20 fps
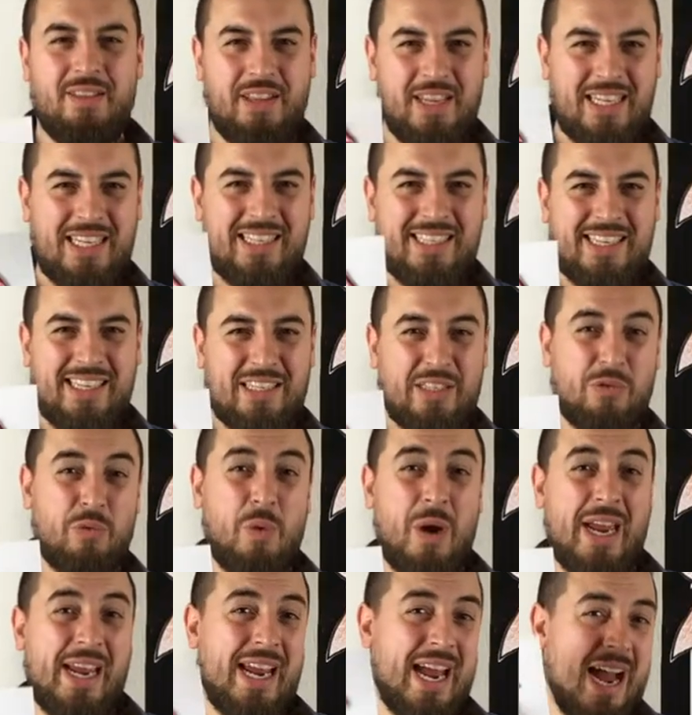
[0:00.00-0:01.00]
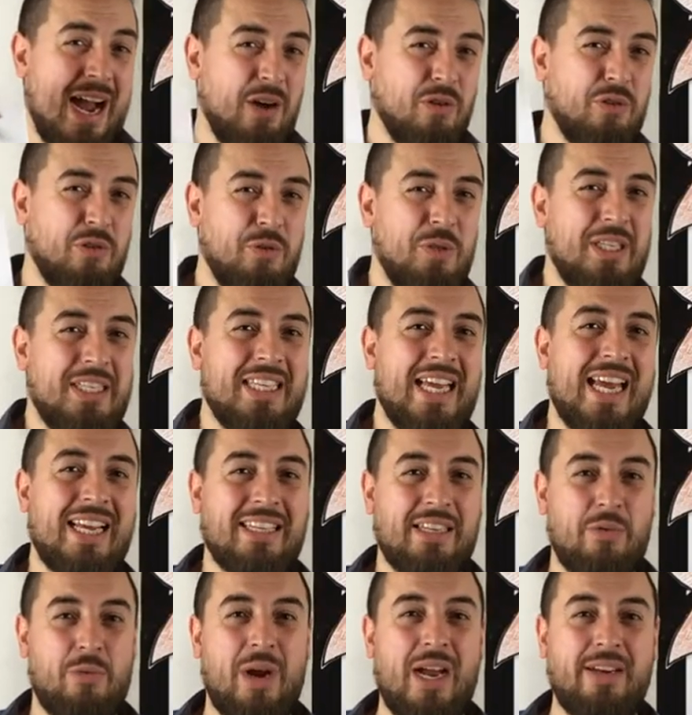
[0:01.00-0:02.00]
The easiest way how to
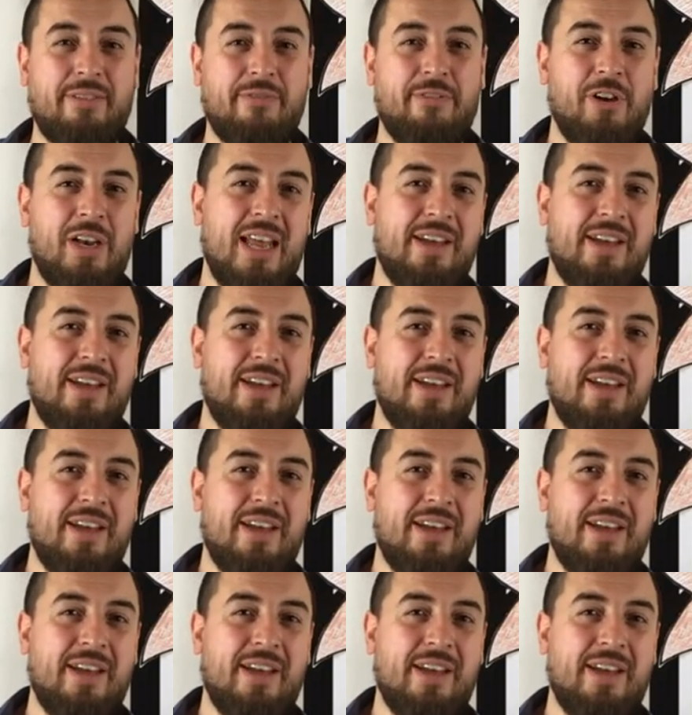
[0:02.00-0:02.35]
detect a right for